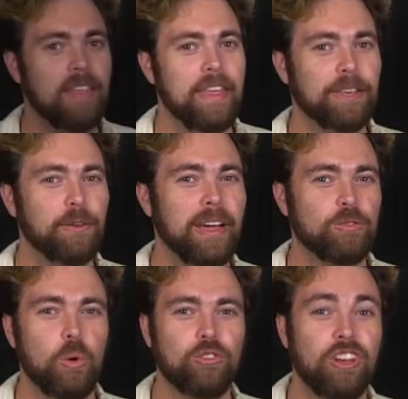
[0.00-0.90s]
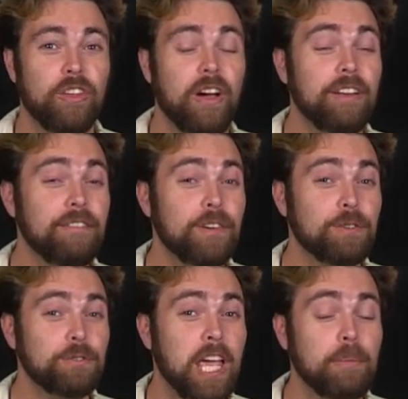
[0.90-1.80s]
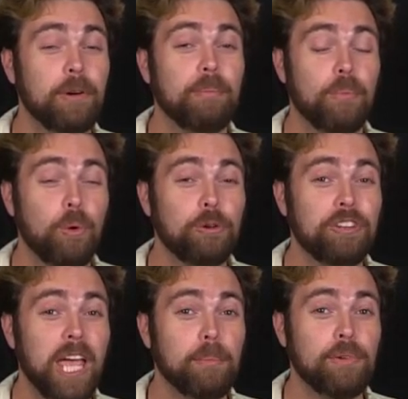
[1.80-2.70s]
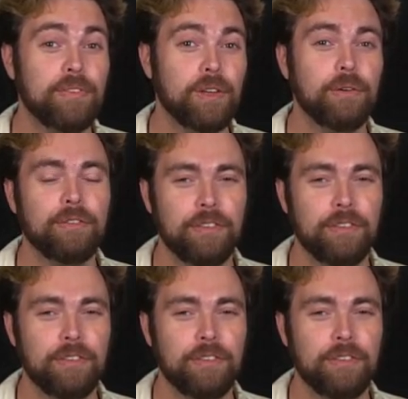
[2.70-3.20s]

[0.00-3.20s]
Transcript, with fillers: Thank you guys for watching another Unfiltered Gamer board game review